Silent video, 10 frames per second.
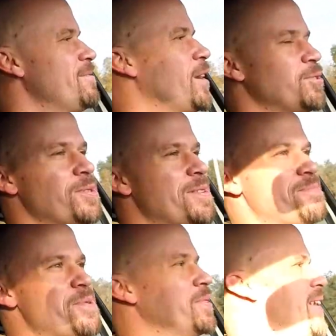Not too much
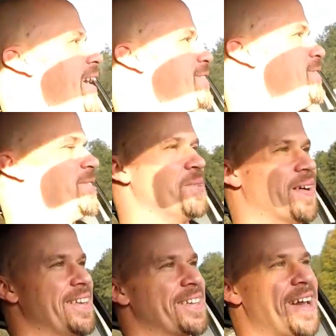boost lag. As soon as you
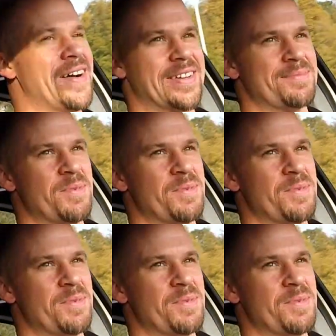want it to go, it's